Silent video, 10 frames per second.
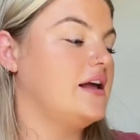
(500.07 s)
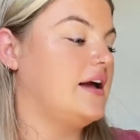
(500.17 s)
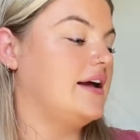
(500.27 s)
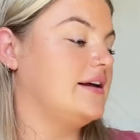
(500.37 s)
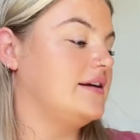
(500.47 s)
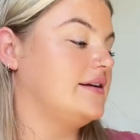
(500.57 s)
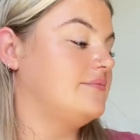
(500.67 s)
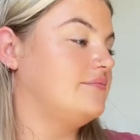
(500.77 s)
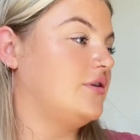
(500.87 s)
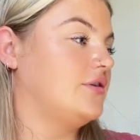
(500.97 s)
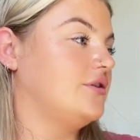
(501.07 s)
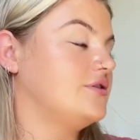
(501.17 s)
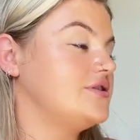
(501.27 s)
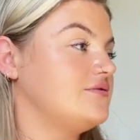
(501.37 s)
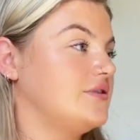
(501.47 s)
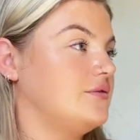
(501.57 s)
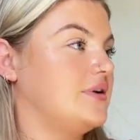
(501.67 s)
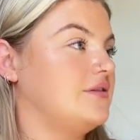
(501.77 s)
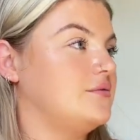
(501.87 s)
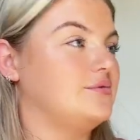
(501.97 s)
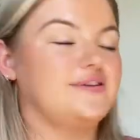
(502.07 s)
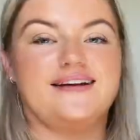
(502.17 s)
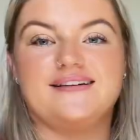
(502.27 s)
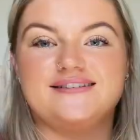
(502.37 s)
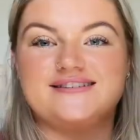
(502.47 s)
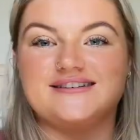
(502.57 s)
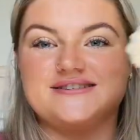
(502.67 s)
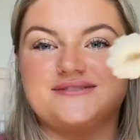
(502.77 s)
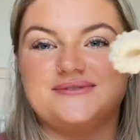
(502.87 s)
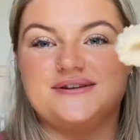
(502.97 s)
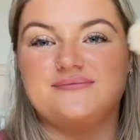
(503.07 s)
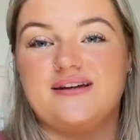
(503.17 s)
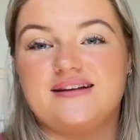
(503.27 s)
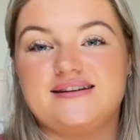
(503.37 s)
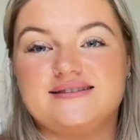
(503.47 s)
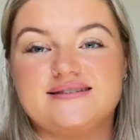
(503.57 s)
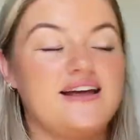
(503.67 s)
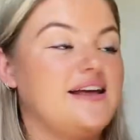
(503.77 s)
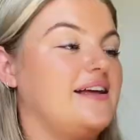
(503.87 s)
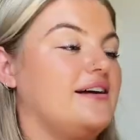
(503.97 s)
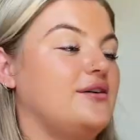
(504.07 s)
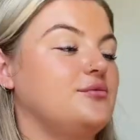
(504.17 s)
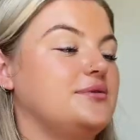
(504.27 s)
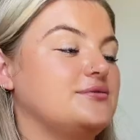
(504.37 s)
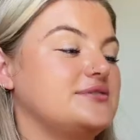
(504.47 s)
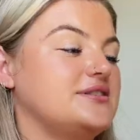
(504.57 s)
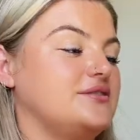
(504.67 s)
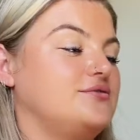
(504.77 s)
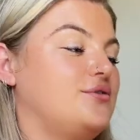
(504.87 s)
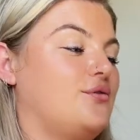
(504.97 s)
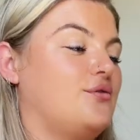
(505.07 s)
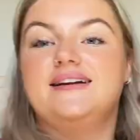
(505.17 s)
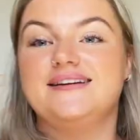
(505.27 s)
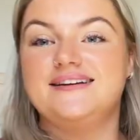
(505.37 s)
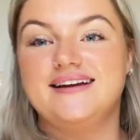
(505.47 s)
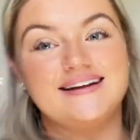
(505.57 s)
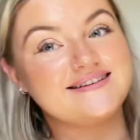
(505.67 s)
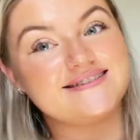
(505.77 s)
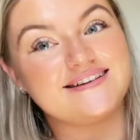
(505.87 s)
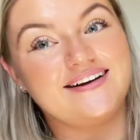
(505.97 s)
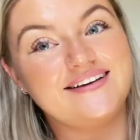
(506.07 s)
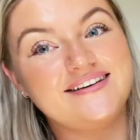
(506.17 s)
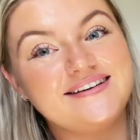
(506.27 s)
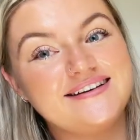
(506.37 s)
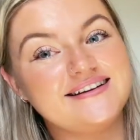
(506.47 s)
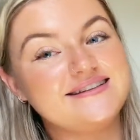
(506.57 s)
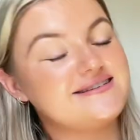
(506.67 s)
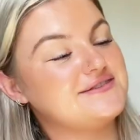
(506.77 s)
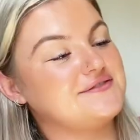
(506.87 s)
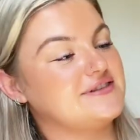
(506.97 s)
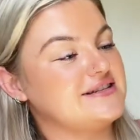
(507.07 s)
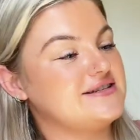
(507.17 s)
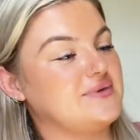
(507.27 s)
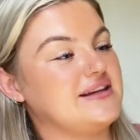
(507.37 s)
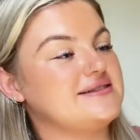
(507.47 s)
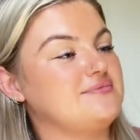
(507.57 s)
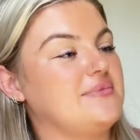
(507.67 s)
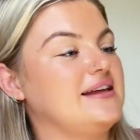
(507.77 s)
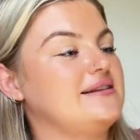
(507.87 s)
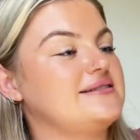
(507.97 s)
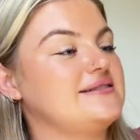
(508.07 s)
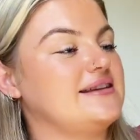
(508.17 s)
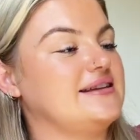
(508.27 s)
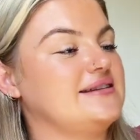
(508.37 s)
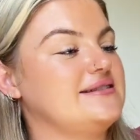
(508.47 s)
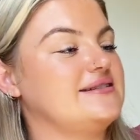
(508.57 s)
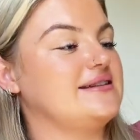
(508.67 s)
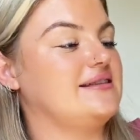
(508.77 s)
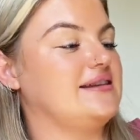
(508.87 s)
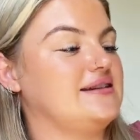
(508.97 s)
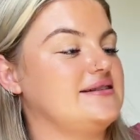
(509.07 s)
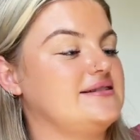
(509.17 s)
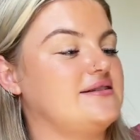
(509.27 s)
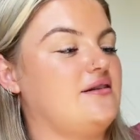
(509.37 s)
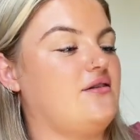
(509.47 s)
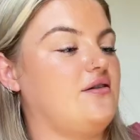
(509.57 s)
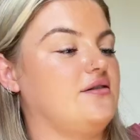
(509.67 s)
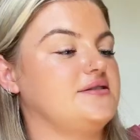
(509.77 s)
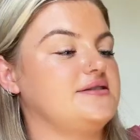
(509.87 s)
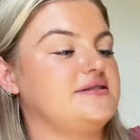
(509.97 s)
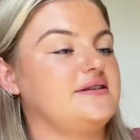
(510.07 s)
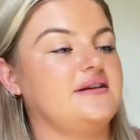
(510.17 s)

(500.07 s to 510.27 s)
or nursery or whatever. But yeah, I'm delighted with him, and I hope he goes to a good home. Next on the list for this week's makes is this horse.